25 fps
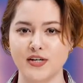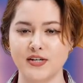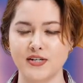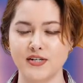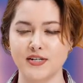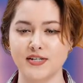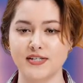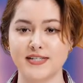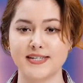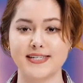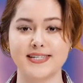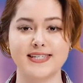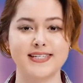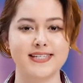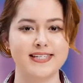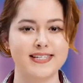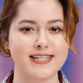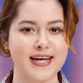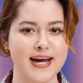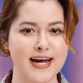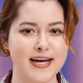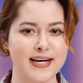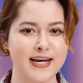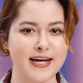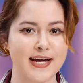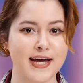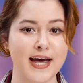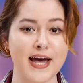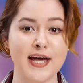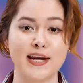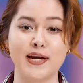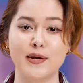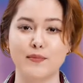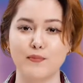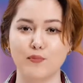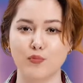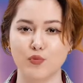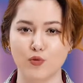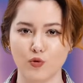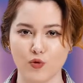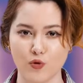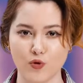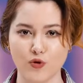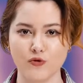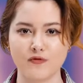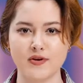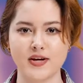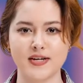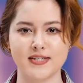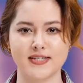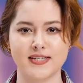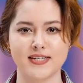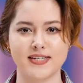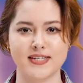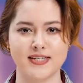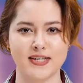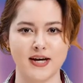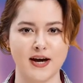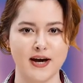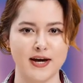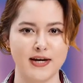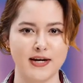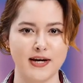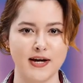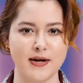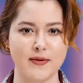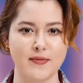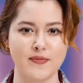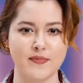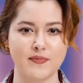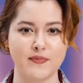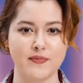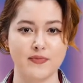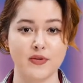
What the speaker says: to sustaining and improving society.